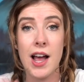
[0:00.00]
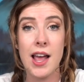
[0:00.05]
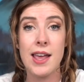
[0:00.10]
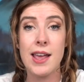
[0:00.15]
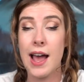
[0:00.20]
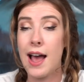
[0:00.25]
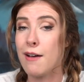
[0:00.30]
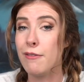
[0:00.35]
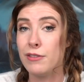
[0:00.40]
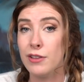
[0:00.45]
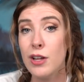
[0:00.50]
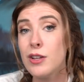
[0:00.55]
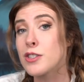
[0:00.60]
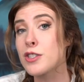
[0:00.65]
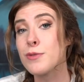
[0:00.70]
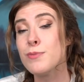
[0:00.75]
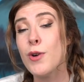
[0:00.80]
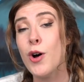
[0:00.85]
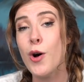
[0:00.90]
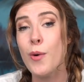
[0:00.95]
I have
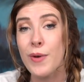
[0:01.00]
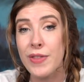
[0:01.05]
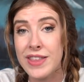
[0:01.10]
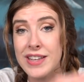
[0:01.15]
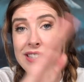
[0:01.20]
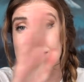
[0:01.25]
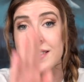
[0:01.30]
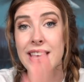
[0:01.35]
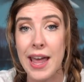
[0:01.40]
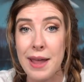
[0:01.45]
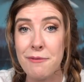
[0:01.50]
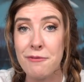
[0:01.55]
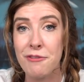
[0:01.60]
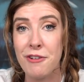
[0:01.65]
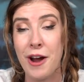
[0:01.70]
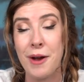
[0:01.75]
lots more where this came